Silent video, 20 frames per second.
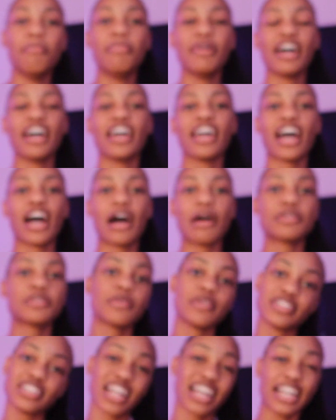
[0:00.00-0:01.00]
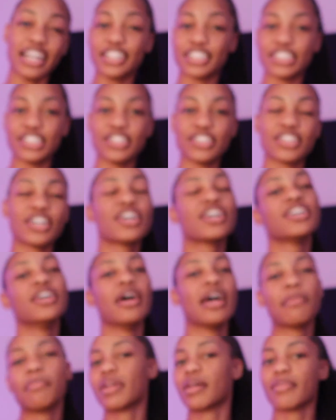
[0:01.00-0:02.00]
But I was supposed to like introduce her,
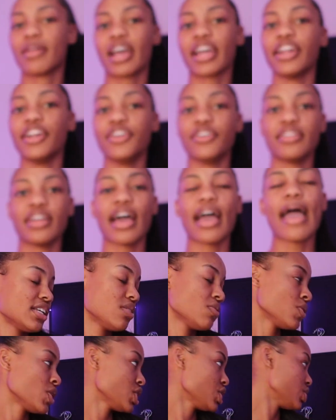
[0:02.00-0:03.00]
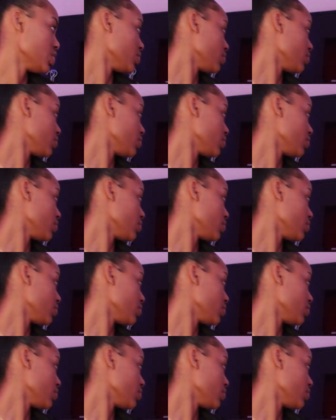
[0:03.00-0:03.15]
but I'm not gonna do that. I didn't want